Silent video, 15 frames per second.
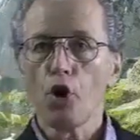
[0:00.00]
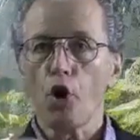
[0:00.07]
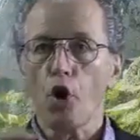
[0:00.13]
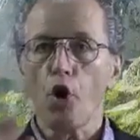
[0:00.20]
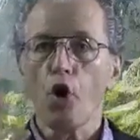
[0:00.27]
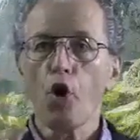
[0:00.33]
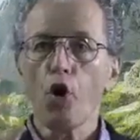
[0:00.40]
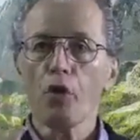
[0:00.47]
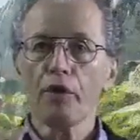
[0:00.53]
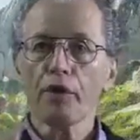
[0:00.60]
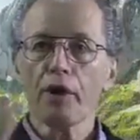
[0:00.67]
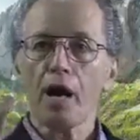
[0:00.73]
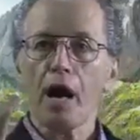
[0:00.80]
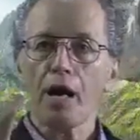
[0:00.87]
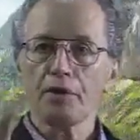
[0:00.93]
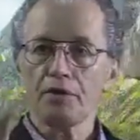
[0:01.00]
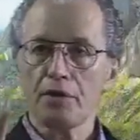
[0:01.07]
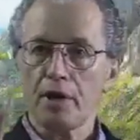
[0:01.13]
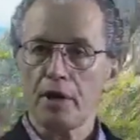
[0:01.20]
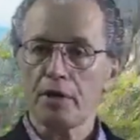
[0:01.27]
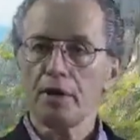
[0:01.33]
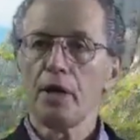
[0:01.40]
all the
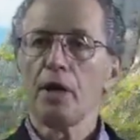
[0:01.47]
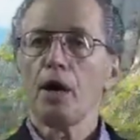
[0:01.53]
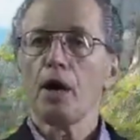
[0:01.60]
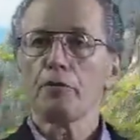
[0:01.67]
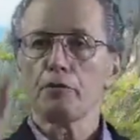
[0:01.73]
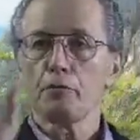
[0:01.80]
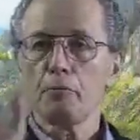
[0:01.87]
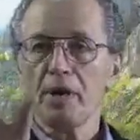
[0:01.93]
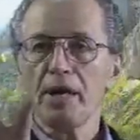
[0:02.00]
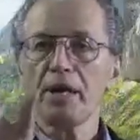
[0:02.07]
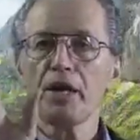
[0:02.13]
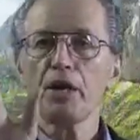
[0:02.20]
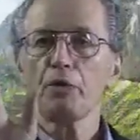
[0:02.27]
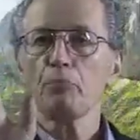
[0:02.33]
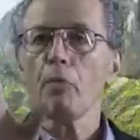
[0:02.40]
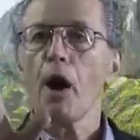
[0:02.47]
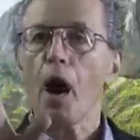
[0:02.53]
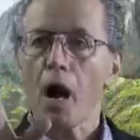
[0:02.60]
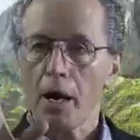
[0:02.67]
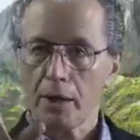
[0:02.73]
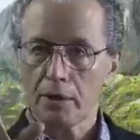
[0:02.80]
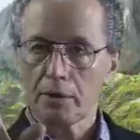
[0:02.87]
content of immediate
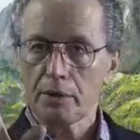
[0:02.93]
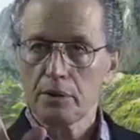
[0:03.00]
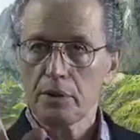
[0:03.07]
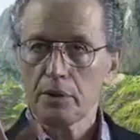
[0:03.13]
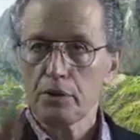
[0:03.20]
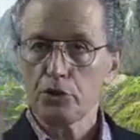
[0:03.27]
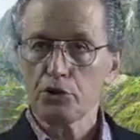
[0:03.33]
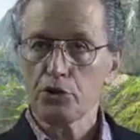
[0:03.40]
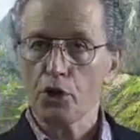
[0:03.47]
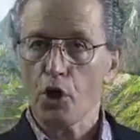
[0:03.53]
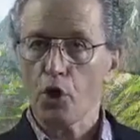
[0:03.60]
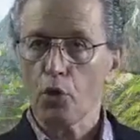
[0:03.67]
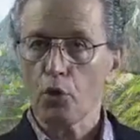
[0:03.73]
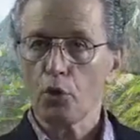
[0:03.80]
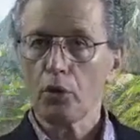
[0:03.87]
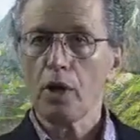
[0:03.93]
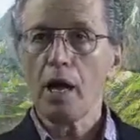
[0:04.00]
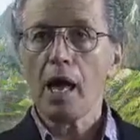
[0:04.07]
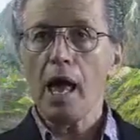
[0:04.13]
mind, the soul,